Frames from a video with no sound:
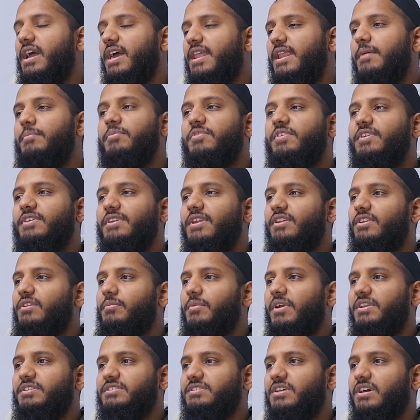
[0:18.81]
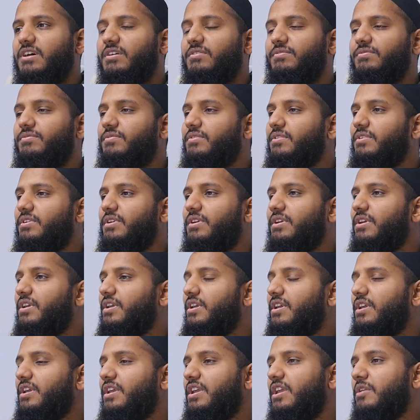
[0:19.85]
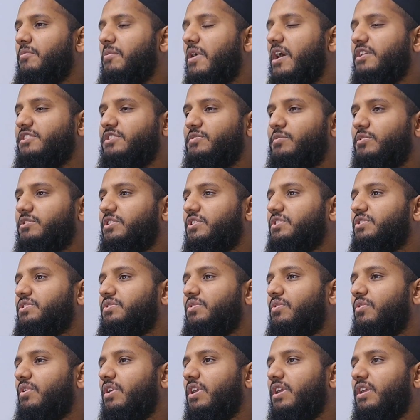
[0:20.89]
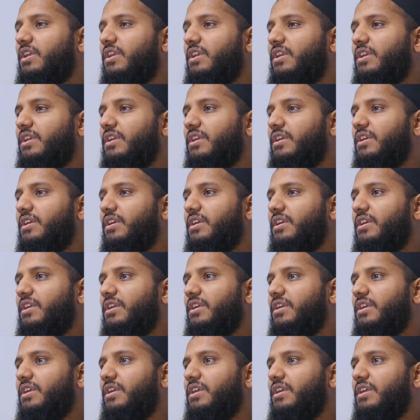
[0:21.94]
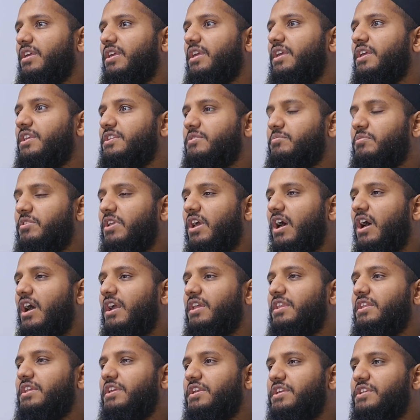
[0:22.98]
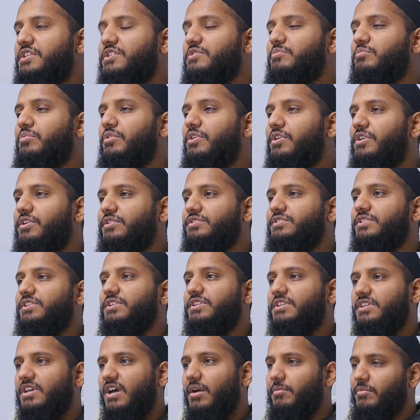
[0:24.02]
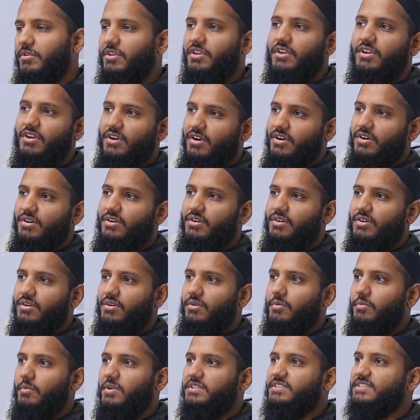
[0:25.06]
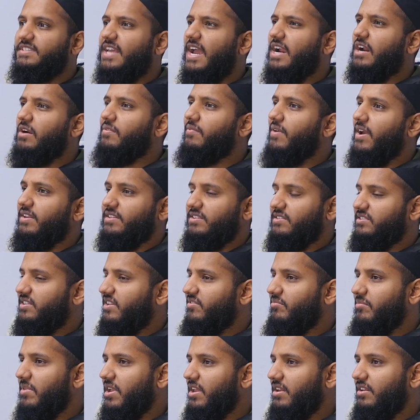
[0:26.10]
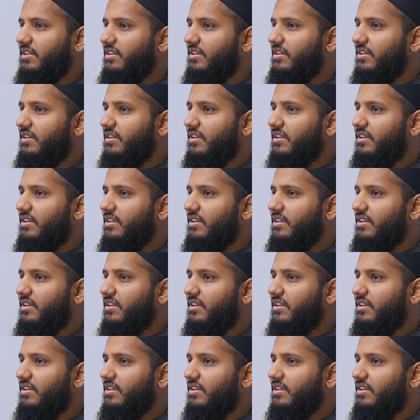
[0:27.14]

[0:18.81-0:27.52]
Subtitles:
and I'm thinking to myself, imagine what the story is behind each person coming here, what sacrifices they've made.